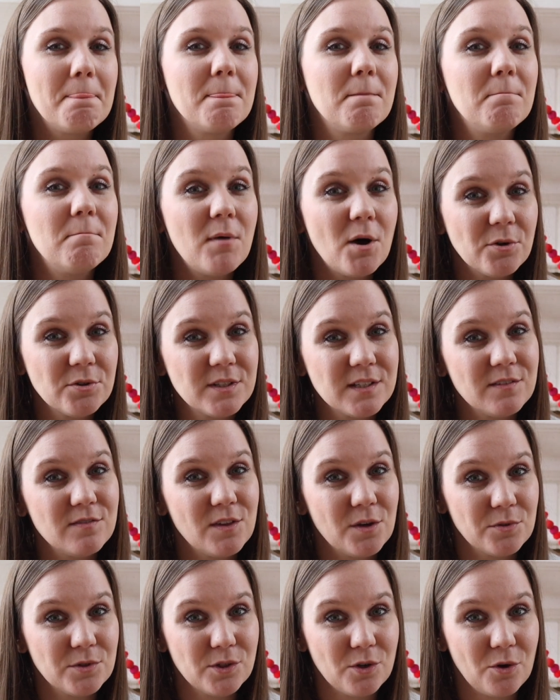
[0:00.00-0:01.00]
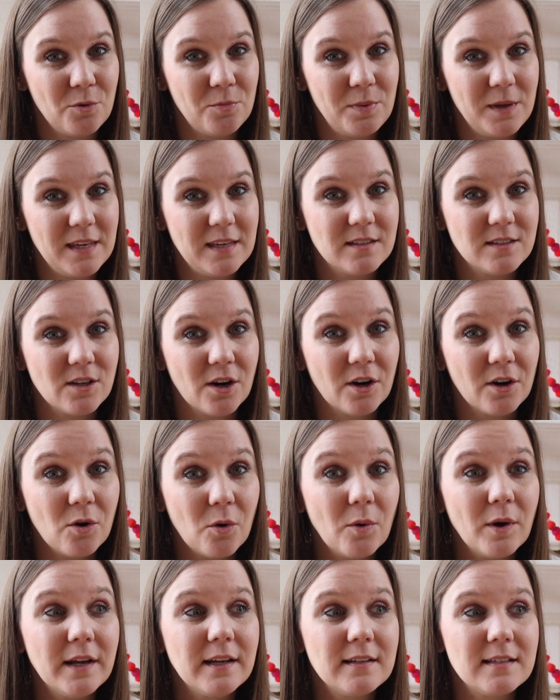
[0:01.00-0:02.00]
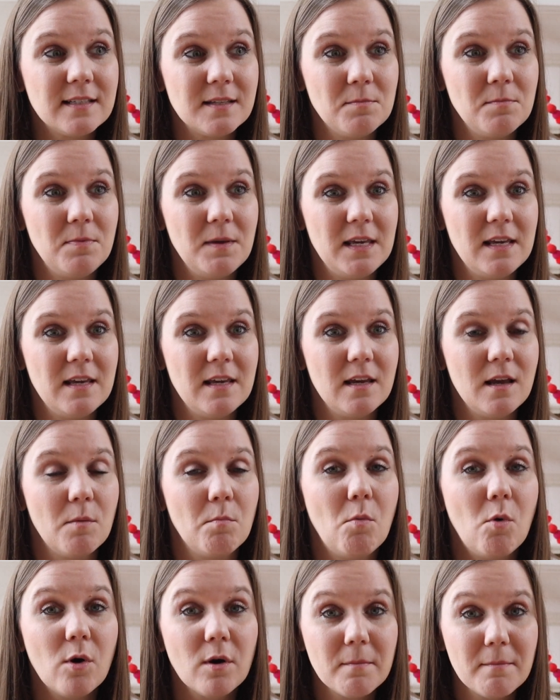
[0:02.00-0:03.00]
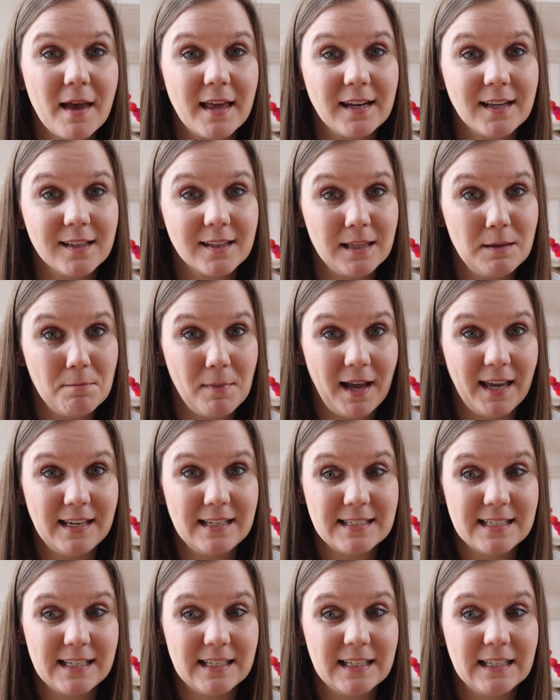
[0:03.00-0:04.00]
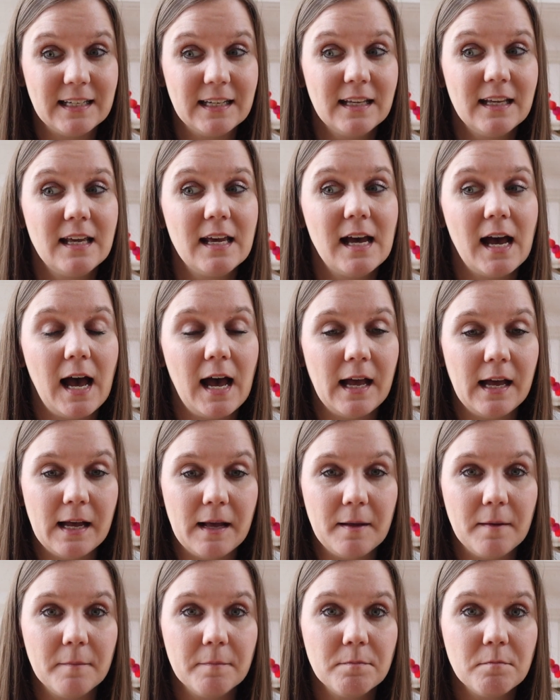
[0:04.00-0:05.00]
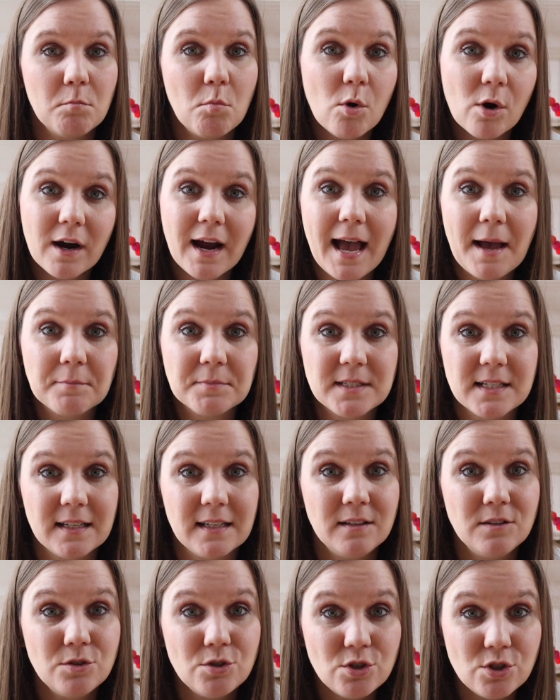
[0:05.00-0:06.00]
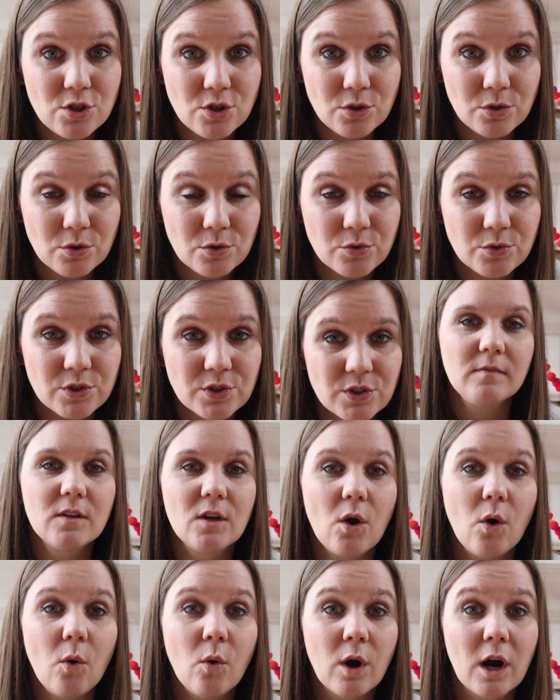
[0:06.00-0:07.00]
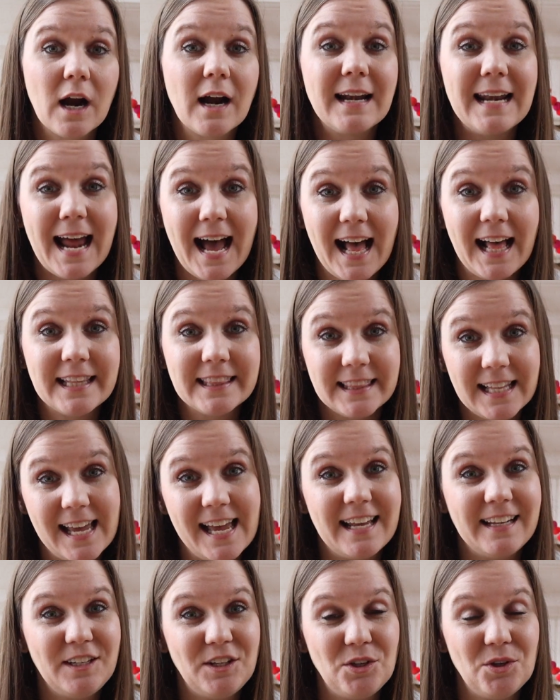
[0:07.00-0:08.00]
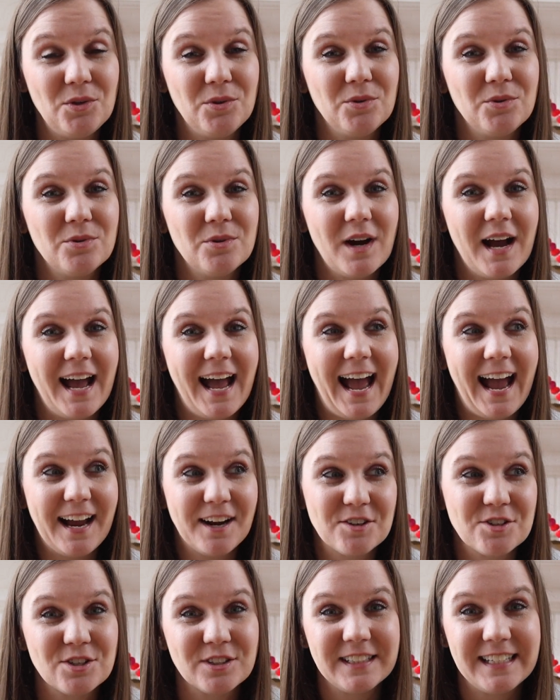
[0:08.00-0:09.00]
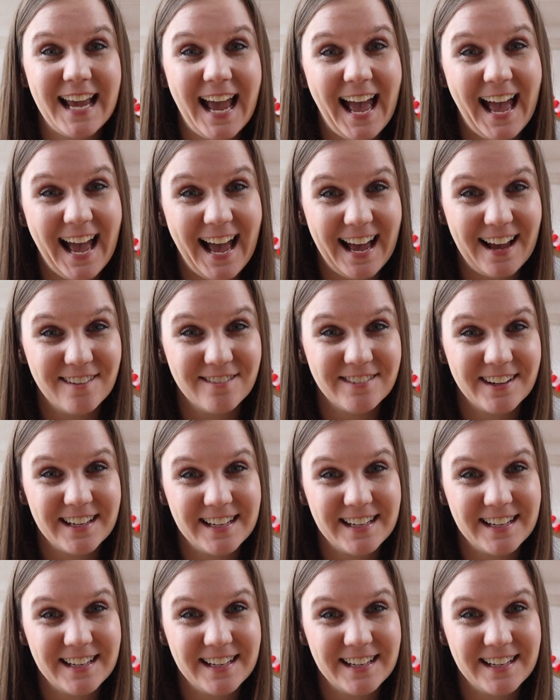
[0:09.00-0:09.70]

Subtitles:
most of those OBs are going to be more medically minded, more apt to induce or not let you actually have